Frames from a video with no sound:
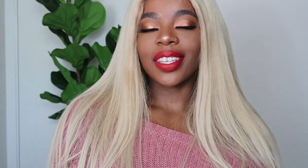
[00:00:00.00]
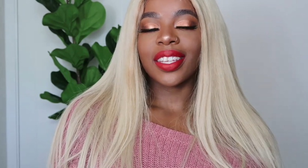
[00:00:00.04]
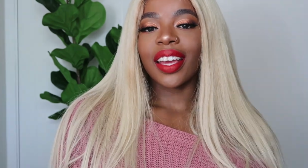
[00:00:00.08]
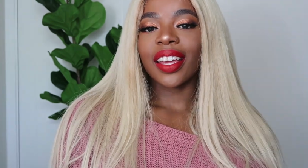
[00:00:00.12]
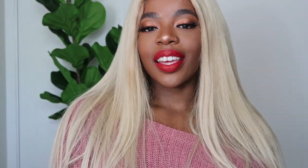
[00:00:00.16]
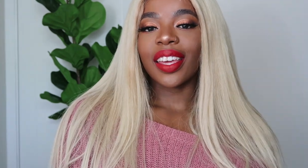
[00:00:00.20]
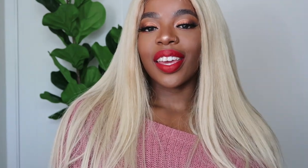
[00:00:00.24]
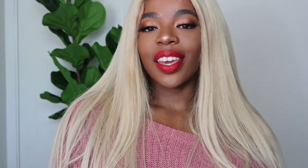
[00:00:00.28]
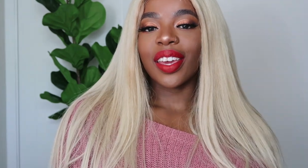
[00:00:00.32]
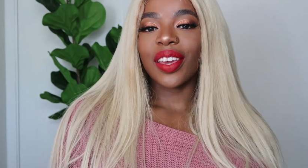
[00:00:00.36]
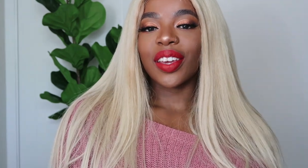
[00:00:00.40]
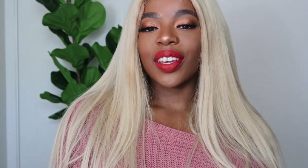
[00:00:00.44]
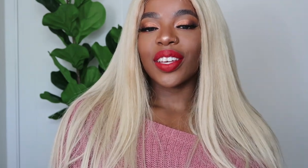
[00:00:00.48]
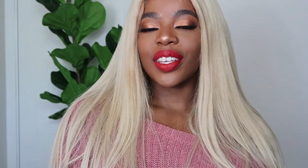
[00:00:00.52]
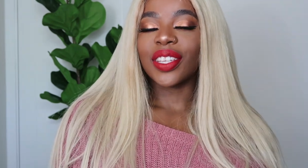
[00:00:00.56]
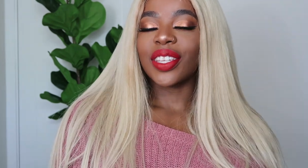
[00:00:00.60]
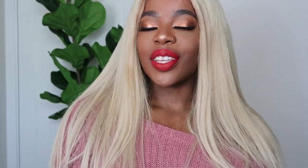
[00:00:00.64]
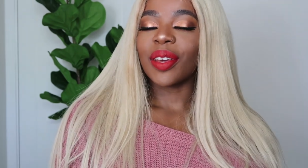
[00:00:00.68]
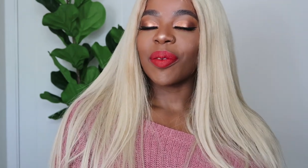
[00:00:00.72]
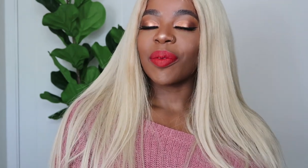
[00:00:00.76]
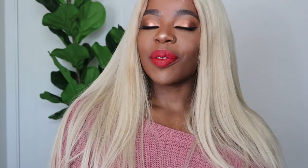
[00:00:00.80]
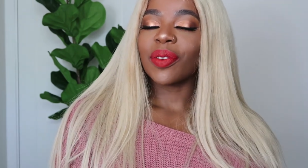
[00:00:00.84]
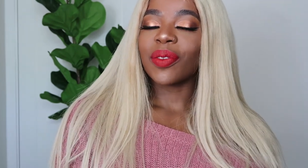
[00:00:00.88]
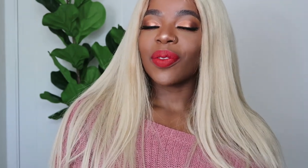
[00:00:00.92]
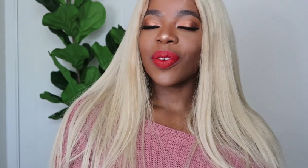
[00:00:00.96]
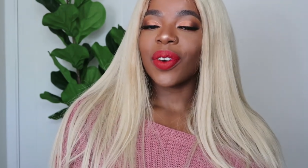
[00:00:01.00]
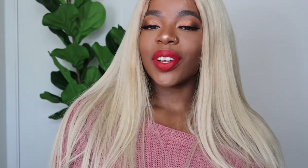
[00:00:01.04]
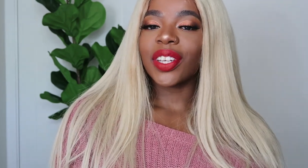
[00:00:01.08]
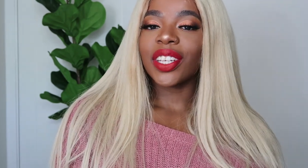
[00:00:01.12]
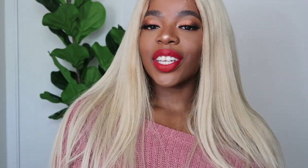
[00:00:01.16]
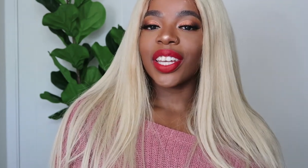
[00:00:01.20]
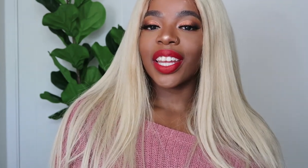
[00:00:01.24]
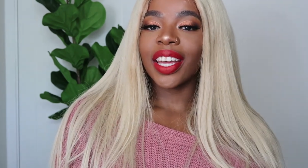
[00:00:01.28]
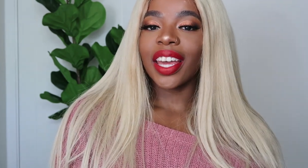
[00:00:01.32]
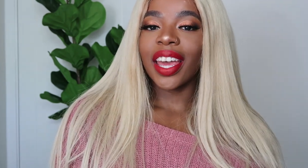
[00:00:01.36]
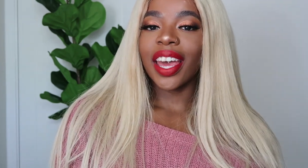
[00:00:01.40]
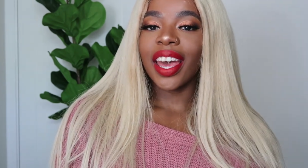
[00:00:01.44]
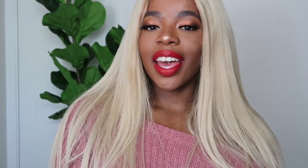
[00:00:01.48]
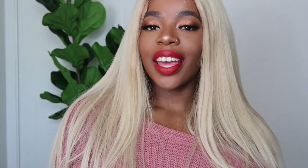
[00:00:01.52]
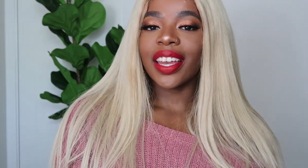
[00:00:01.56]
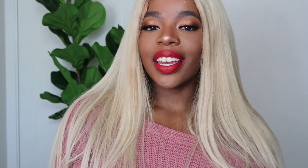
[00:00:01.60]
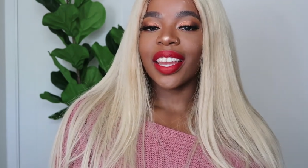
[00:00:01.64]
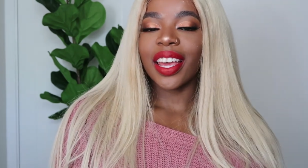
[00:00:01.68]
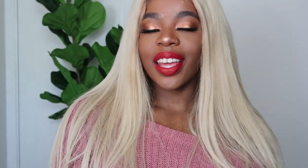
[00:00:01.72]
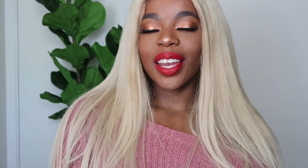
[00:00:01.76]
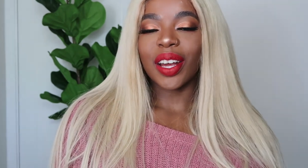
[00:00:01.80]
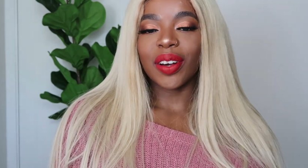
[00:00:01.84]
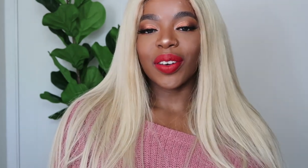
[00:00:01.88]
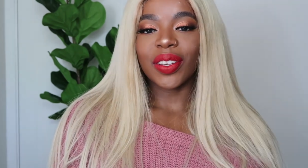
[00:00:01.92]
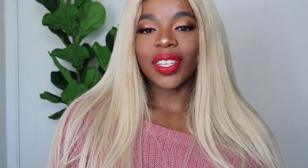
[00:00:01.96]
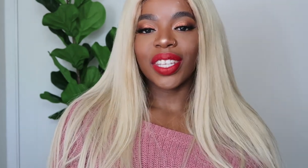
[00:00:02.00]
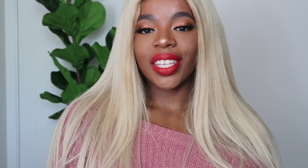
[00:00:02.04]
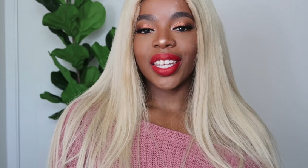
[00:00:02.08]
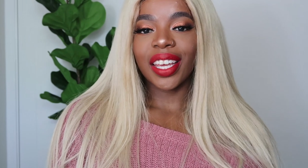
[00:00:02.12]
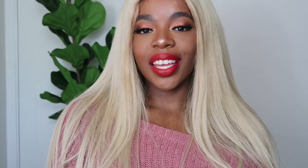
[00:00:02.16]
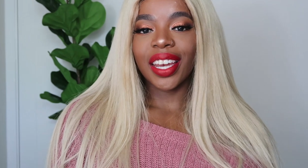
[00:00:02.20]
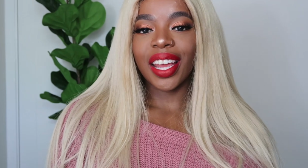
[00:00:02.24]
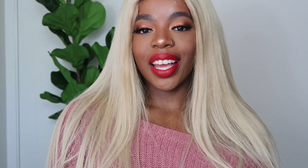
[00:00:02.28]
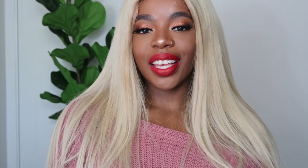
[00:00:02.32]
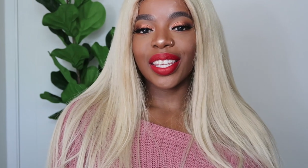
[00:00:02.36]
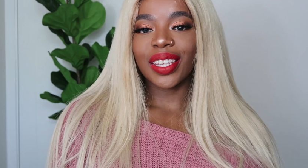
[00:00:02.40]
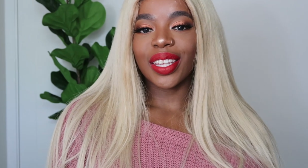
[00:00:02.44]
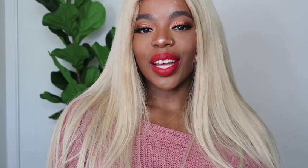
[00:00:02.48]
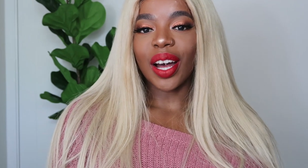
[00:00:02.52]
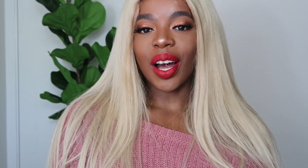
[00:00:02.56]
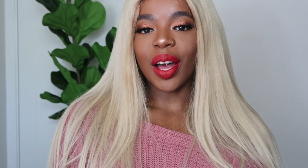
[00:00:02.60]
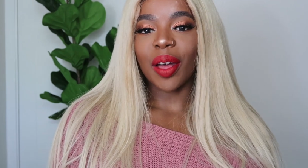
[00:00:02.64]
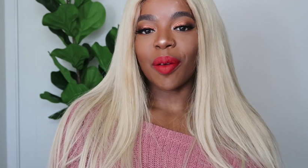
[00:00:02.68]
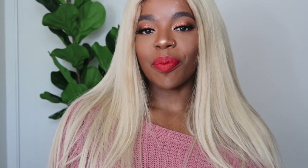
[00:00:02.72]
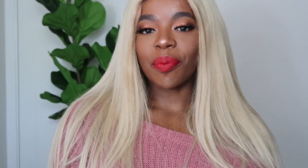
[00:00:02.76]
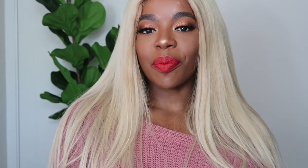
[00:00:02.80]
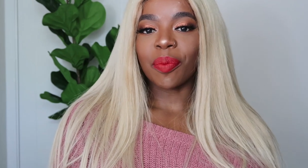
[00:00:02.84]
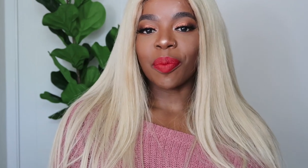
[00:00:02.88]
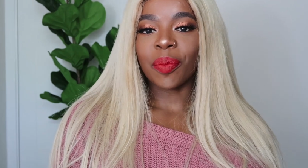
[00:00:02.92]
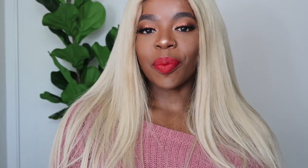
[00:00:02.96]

Thank you so much for watching again and I will see you next time.